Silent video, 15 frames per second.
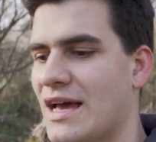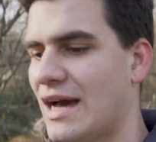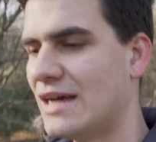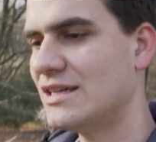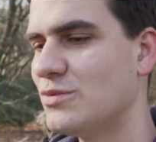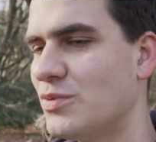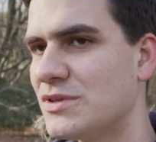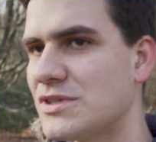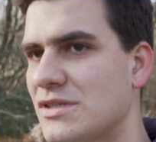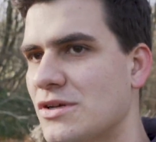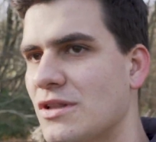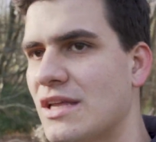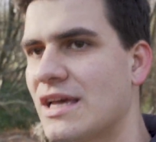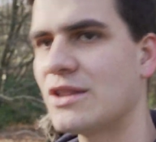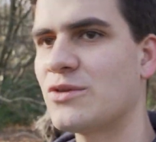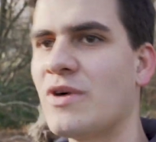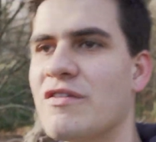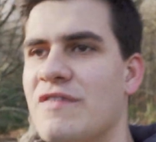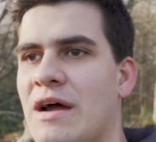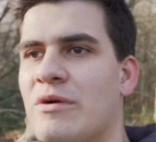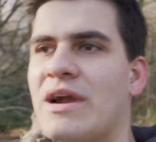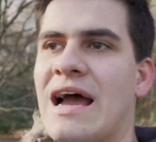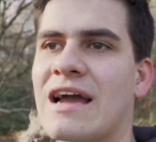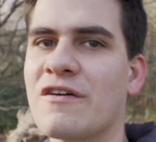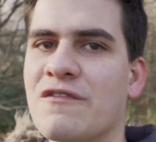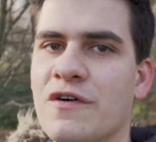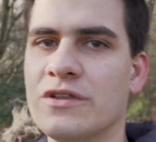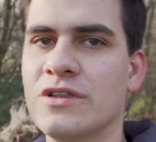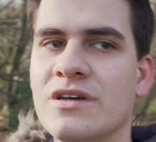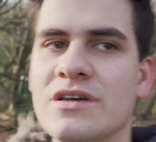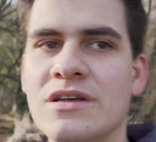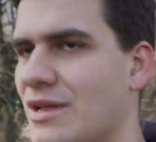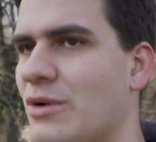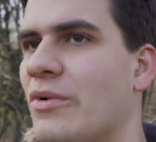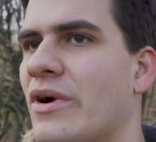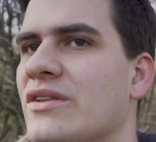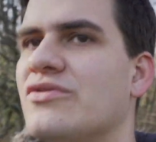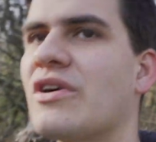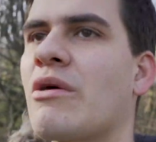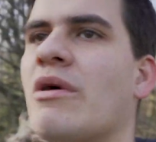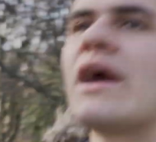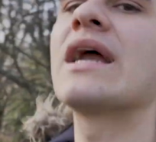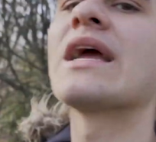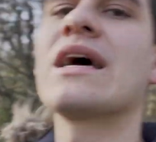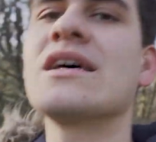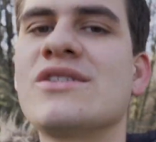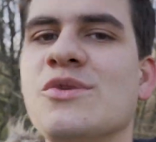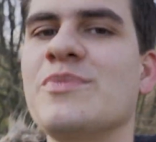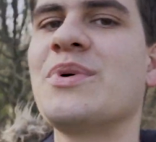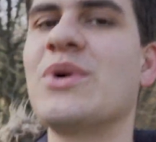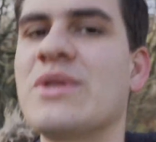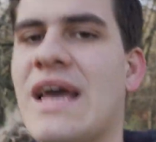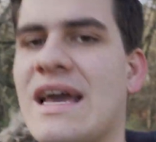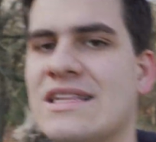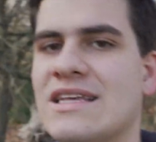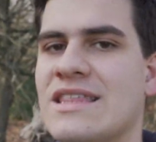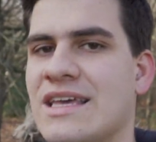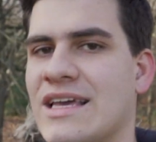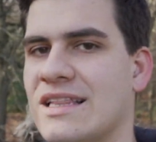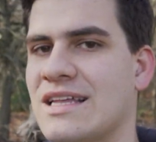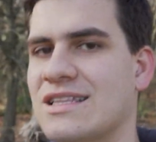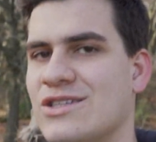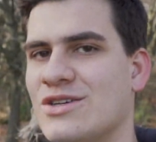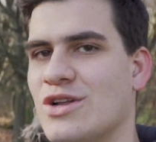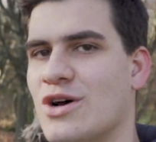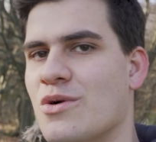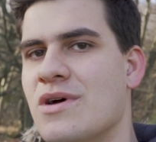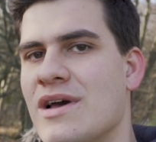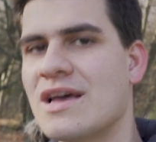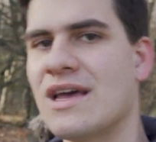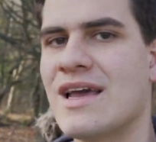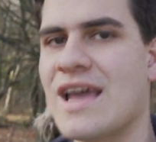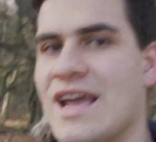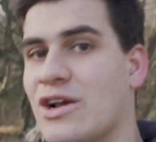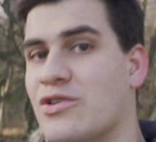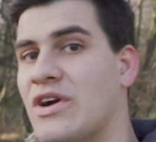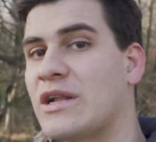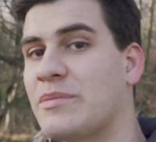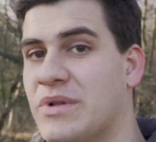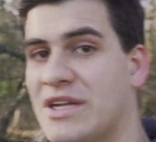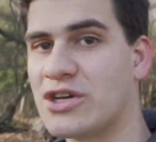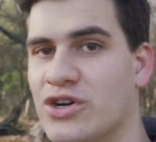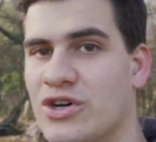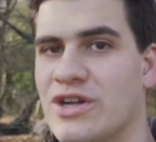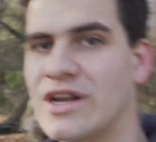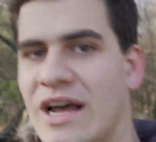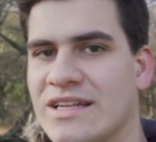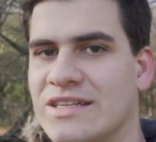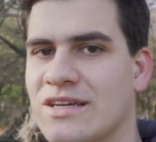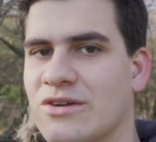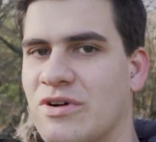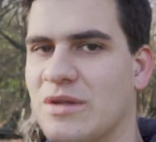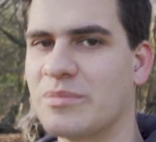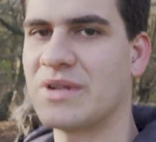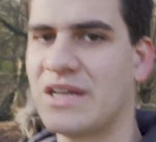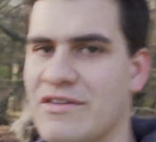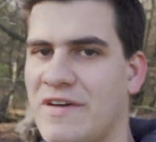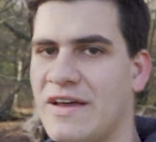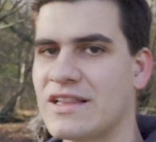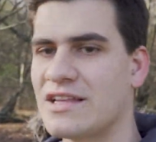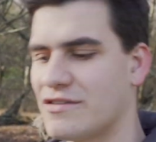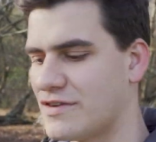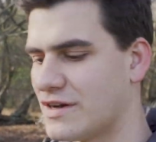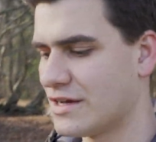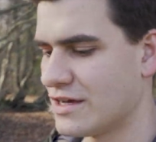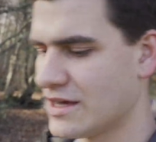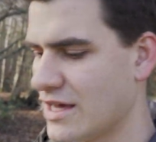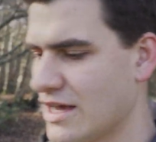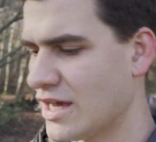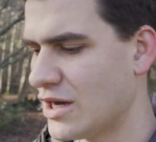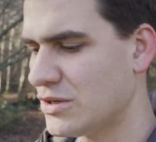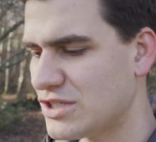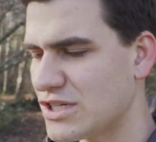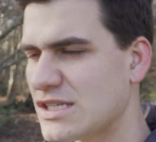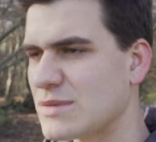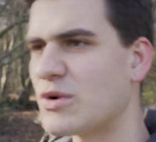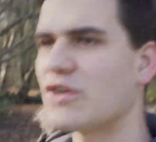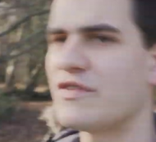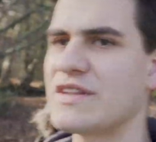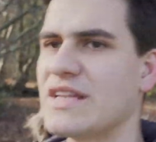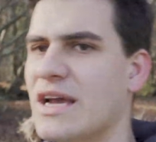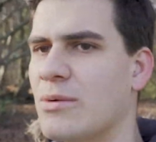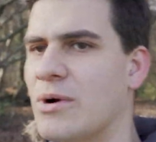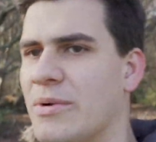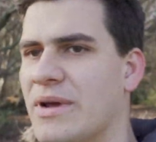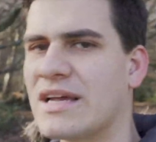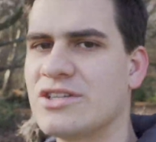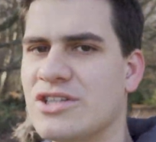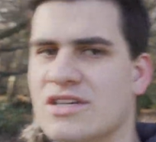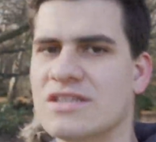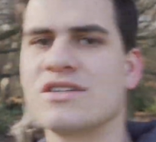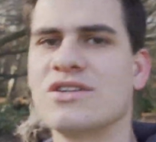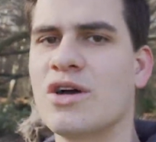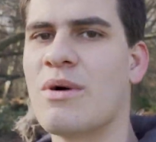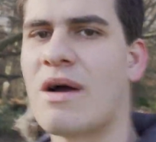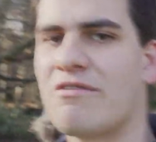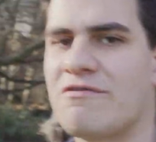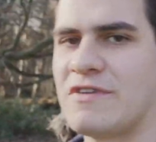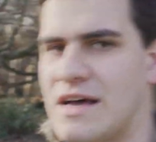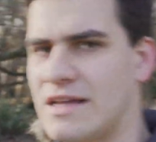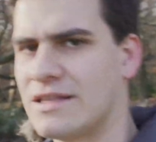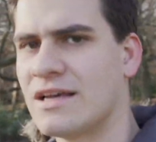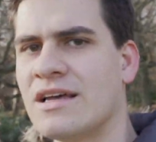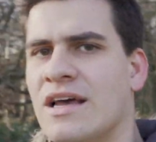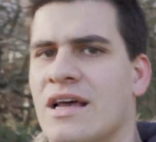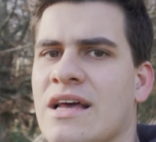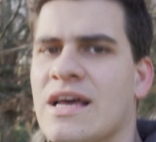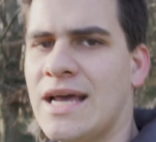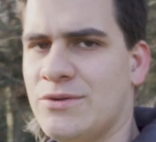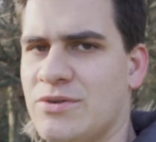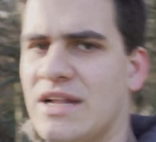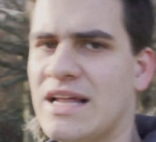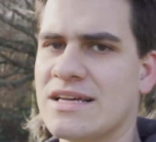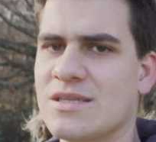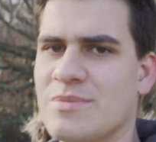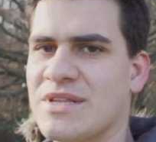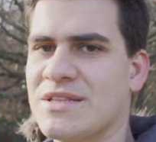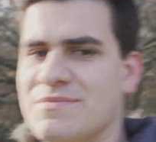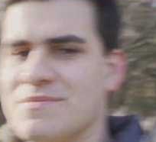And it was only a 12-hour hackathon. They weren't requiring us to build anything that's, you know, incredibly good and incredibly effective. It was just more of a day where we can just, you know, have fun and relax a bit.